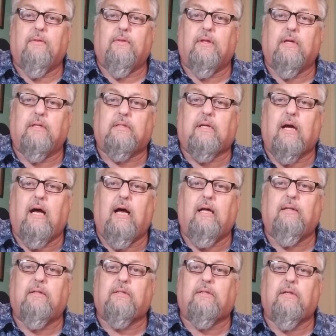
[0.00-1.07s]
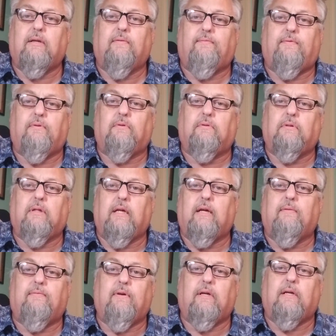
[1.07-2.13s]
This kind of simple
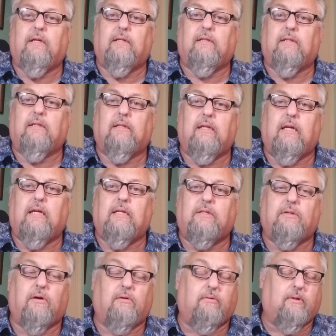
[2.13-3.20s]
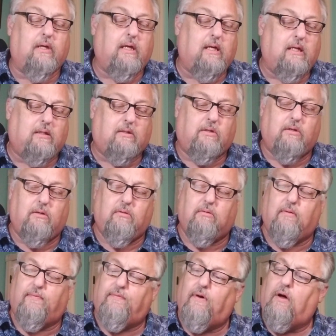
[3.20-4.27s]
living needs only
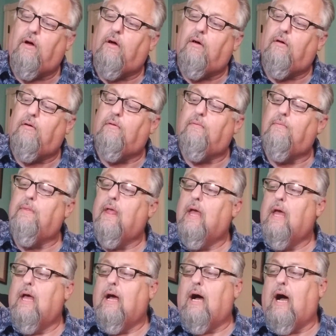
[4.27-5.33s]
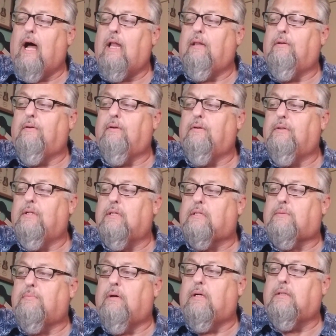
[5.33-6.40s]
to evolve. I learned this
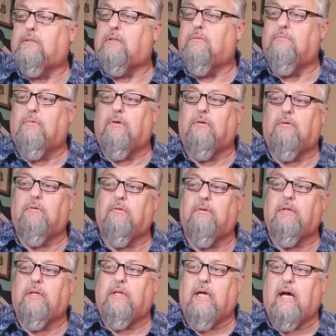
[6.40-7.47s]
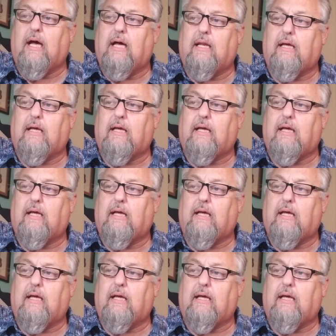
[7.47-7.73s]
much and more the night